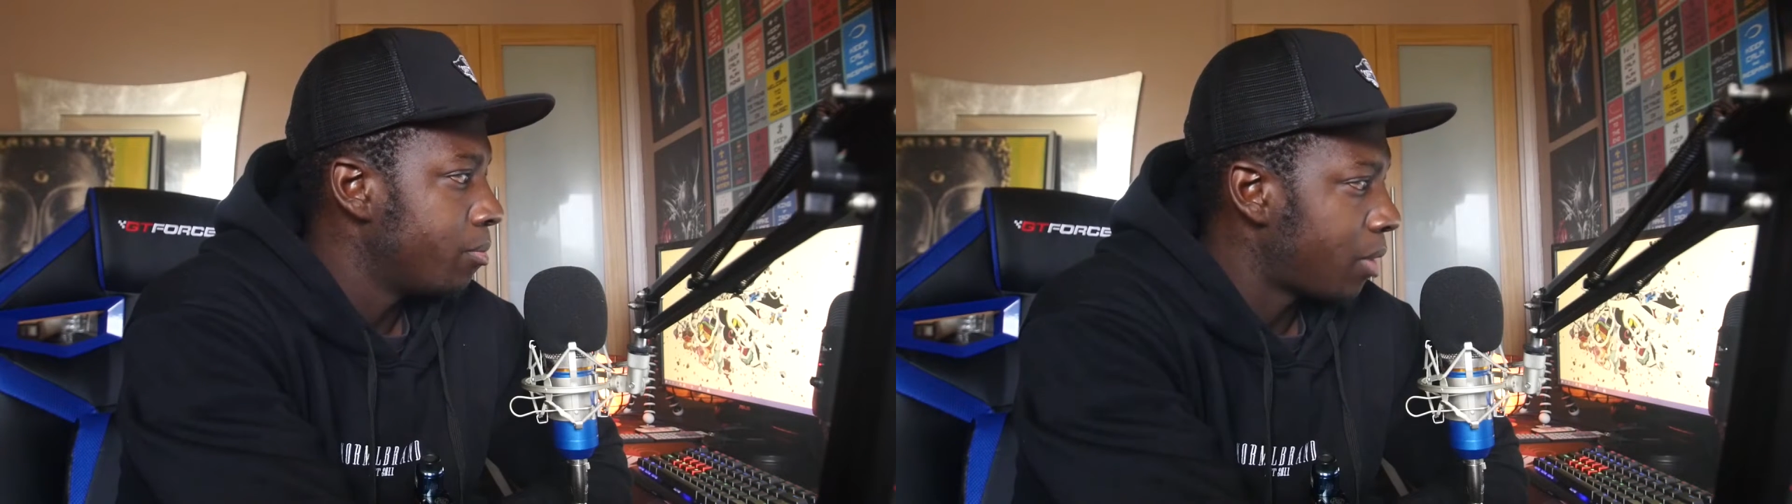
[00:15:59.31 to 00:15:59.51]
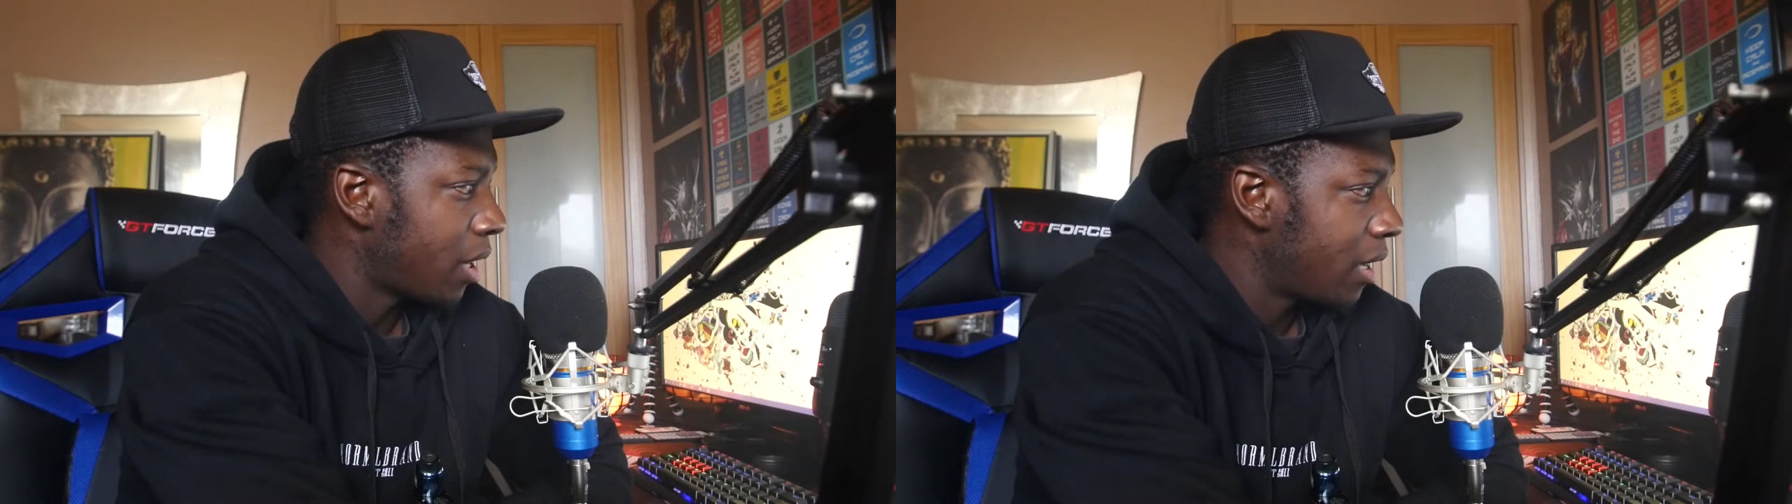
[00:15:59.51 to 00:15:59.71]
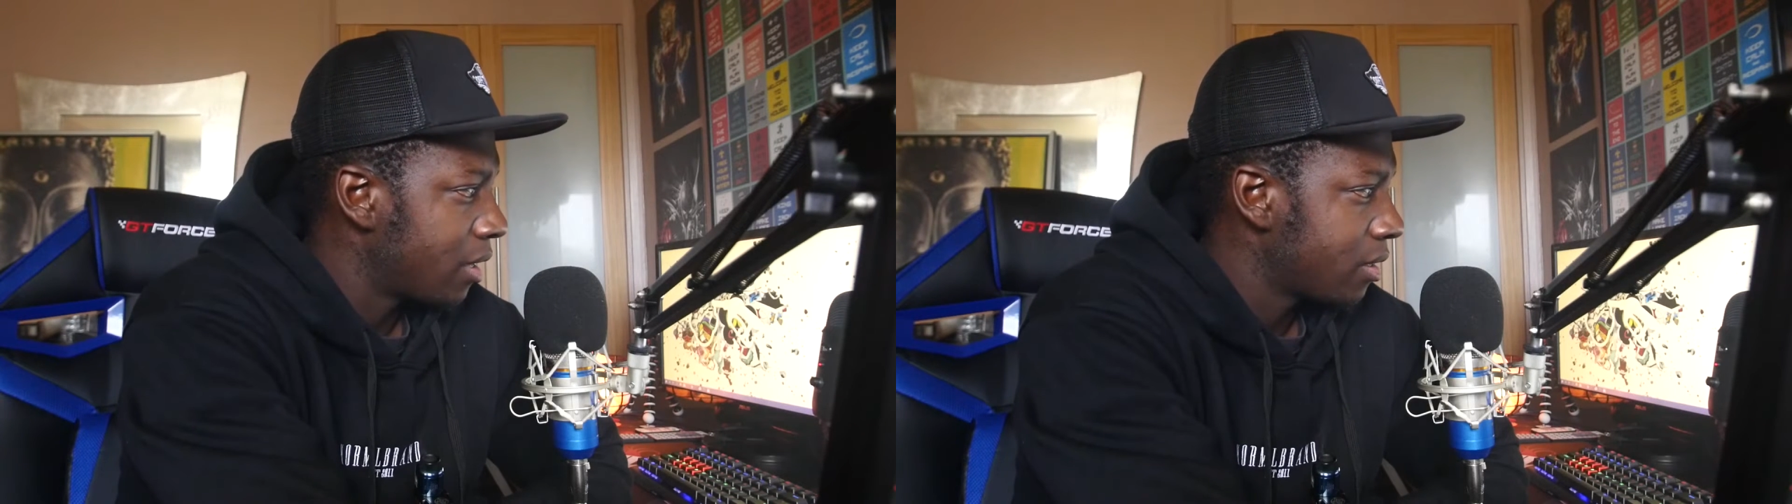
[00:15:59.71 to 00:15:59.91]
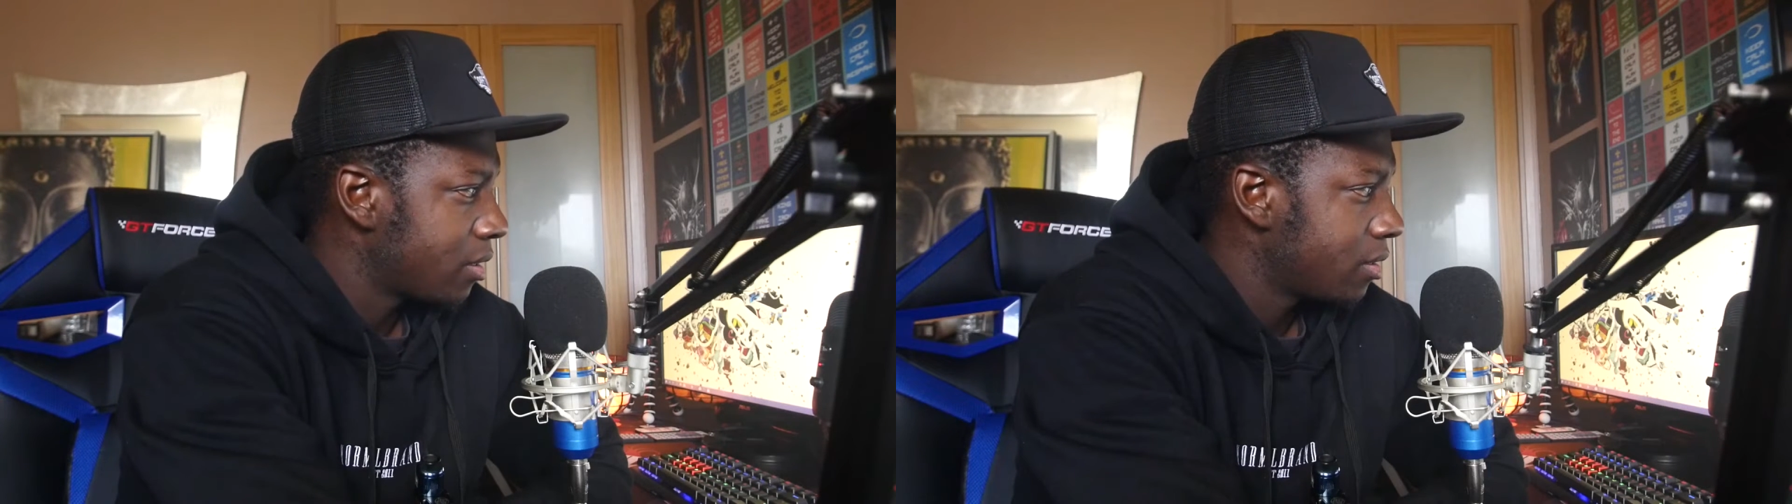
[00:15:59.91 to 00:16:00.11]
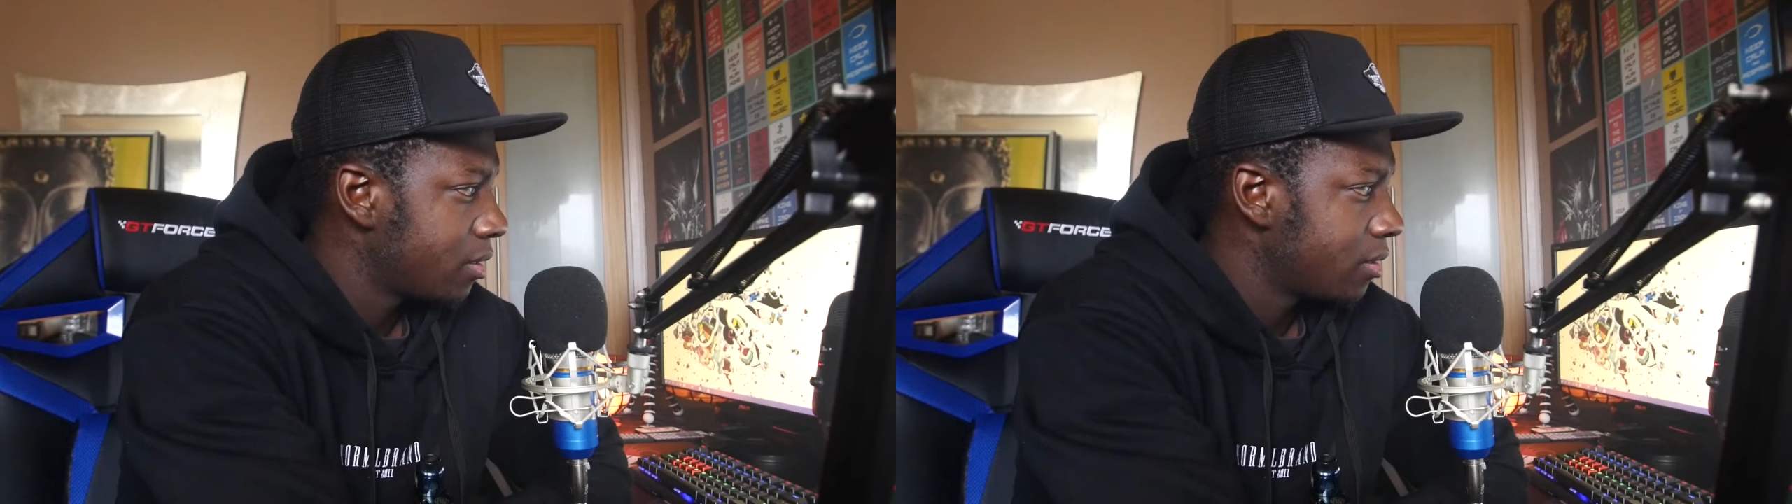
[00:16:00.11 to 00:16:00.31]
black,
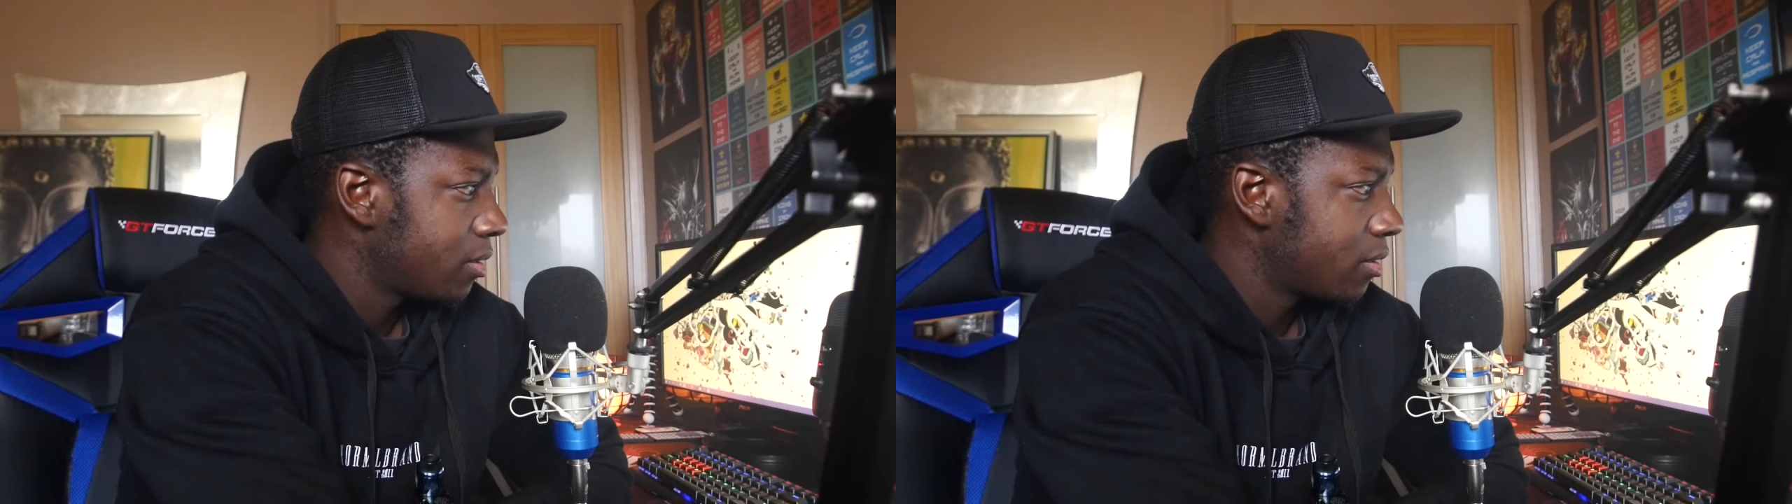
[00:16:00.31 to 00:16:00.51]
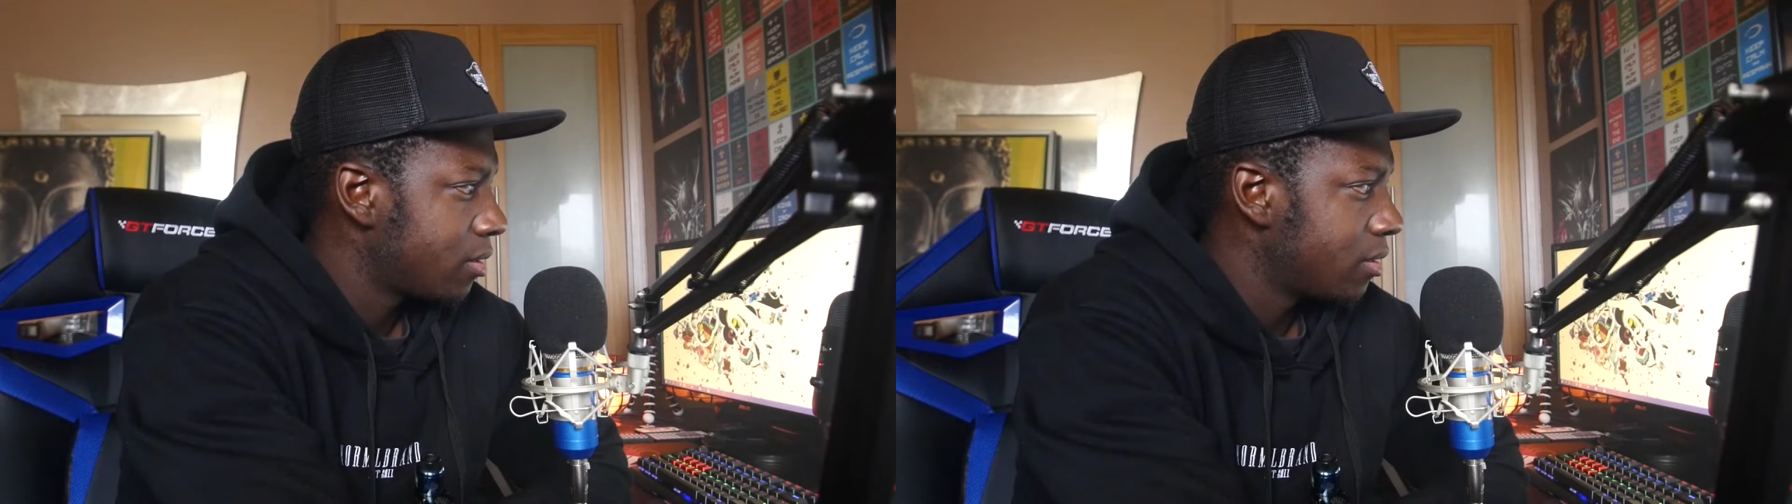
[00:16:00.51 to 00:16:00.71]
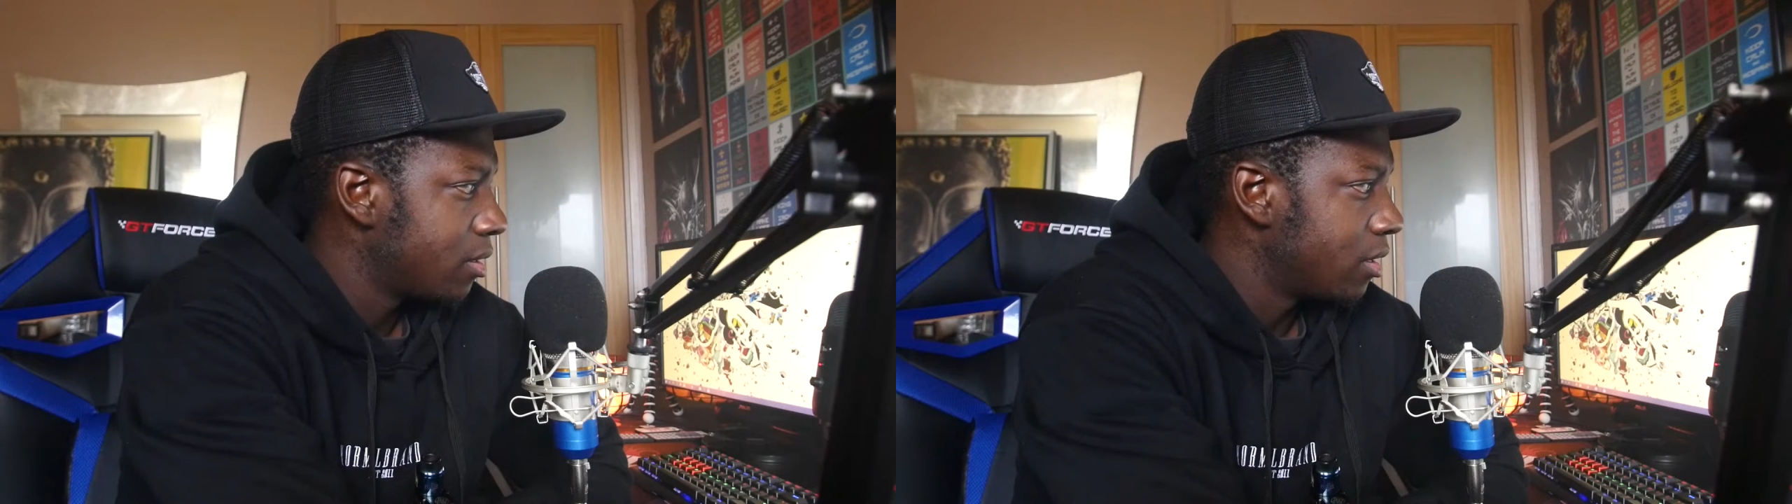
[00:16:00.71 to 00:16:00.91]
and